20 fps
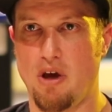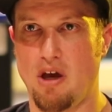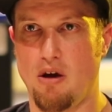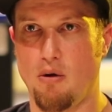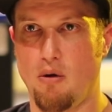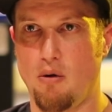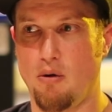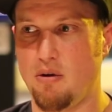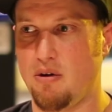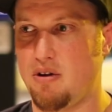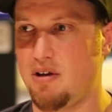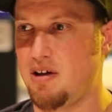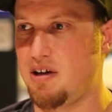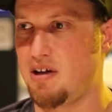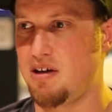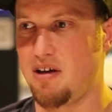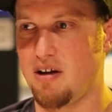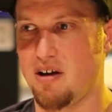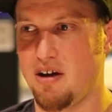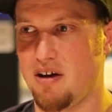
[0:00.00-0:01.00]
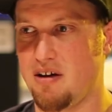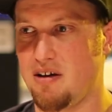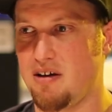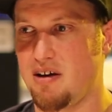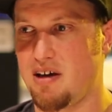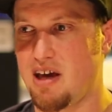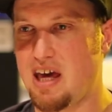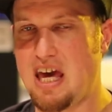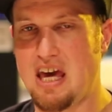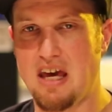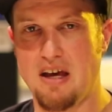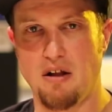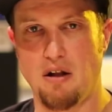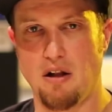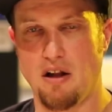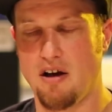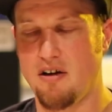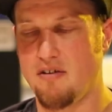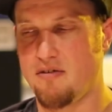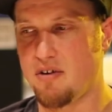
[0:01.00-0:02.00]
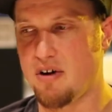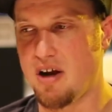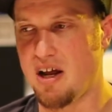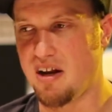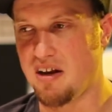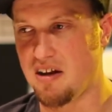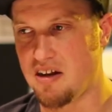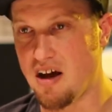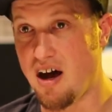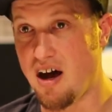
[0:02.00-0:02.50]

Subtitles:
we all, keel over and